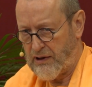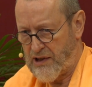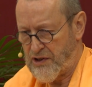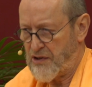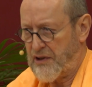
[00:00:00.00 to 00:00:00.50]

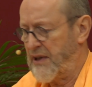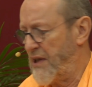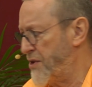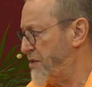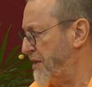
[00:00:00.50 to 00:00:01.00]
They
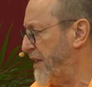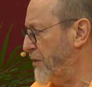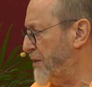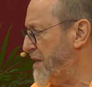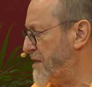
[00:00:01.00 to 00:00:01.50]
are just
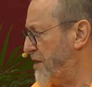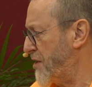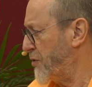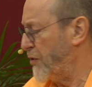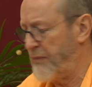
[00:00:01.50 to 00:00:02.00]
theories, they're
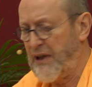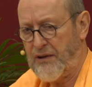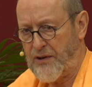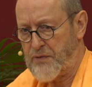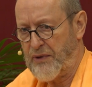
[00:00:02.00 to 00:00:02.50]
just
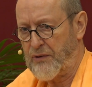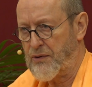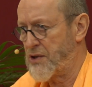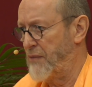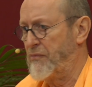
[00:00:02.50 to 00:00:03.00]
opinions,
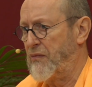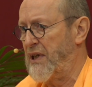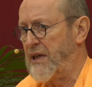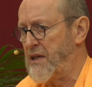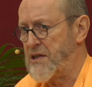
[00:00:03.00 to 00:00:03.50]
because
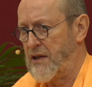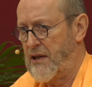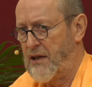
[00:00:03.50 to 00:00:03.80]
that is